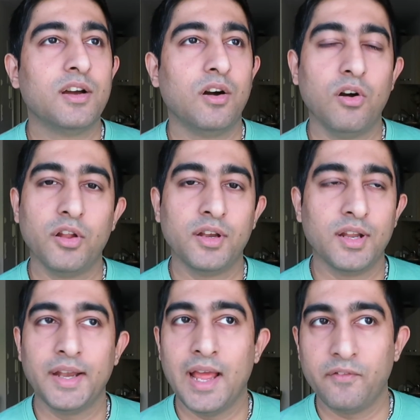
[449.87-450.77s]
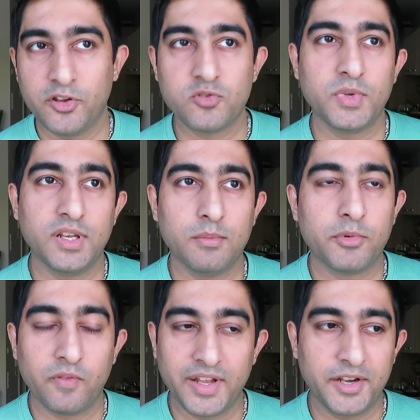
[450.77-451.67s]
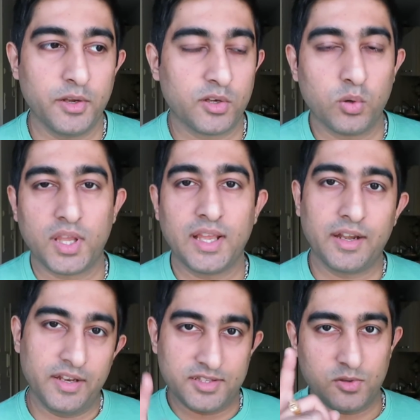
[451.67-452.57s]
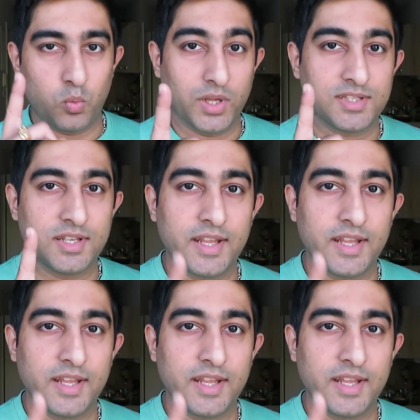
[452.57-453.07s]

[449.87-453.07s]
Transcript: on an average meal, provided you're cooking at least once a